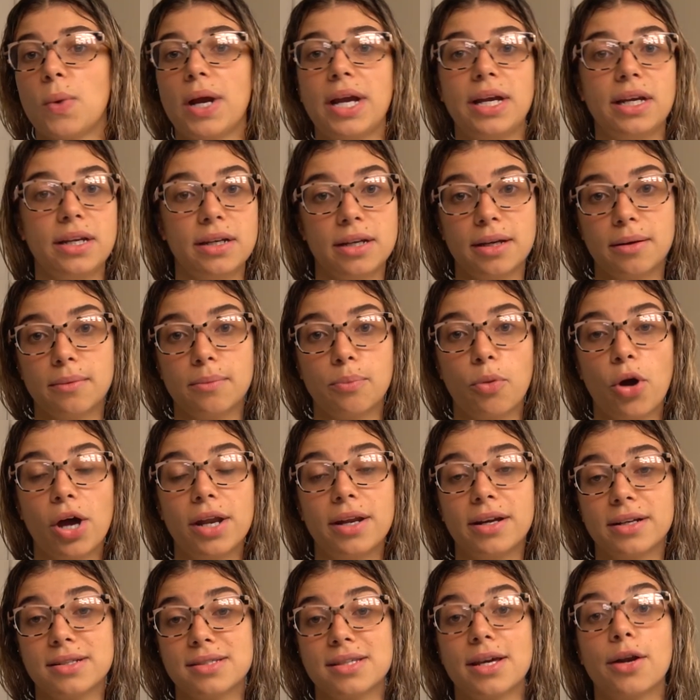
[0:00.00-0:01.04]
whitening
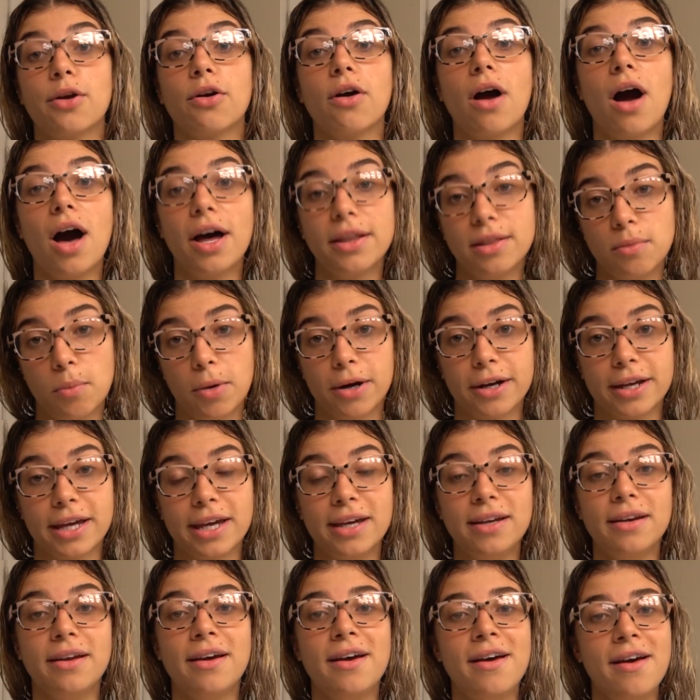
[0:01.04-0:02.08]
products that are on the
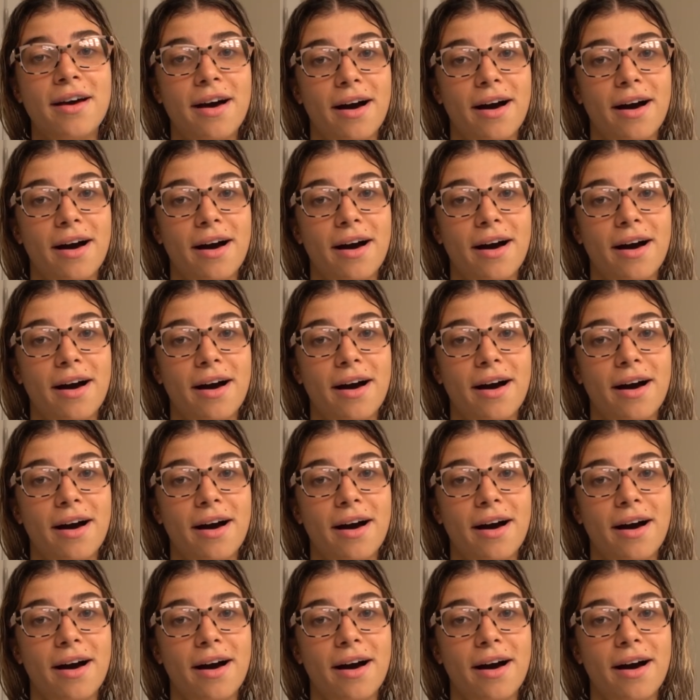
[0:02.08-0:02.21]
market,